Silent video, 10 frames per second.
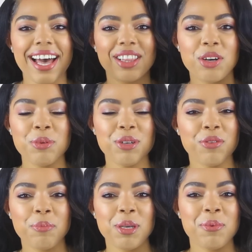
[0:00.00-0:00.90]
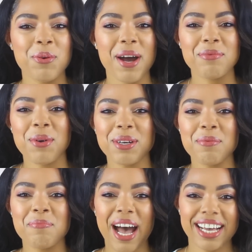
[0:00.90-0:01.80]
Hello, beautiful people, and
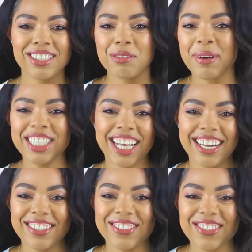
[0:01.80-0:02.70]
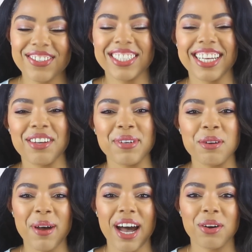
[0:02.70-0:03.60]
welcome back to my channel. So, today we
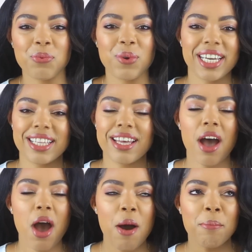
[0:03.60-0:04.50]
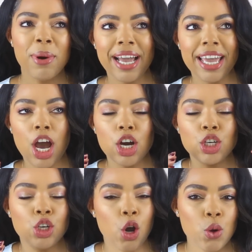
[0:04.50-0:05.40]
are back with my
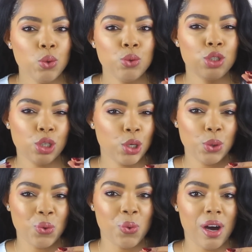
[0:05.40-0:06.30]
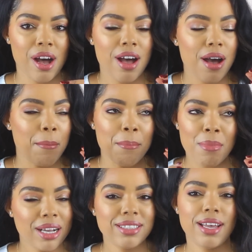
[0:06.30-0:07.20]
go to
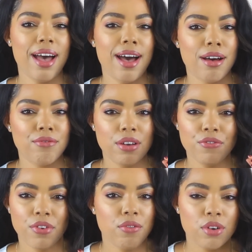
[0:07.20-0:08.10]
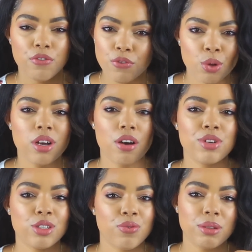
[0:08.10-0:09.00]
must have favorite full
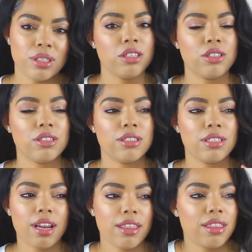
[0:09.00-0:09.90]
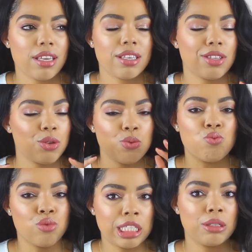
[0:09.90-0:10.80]
coverage foundations that I think you
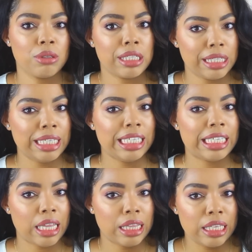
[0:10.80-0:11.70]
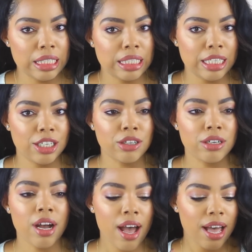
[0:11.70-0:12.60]
really, really need this year.